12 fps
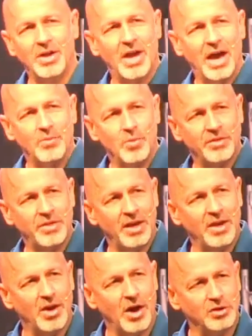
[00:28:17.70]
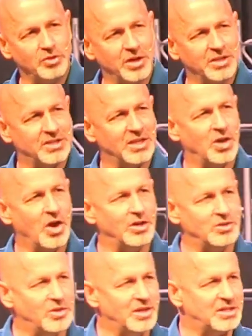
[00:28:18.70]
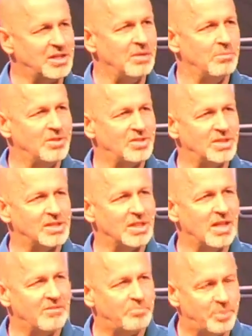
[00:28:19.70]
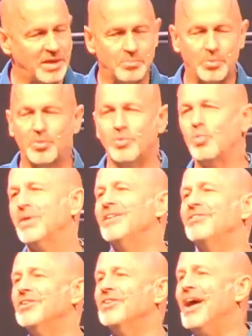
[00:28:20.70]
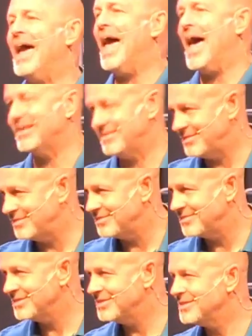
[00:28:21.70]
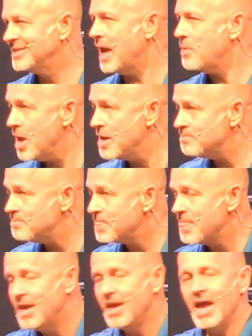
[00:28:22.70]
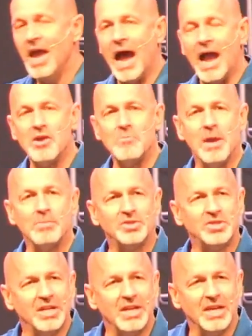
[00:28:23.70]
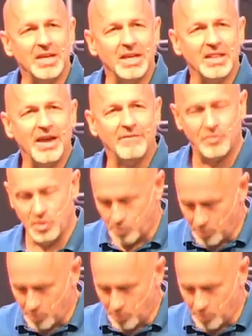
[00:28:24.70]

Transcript: on what they are dressed in, aren't dressed in, but just love people where they're at. Amen? I remember sitting in a life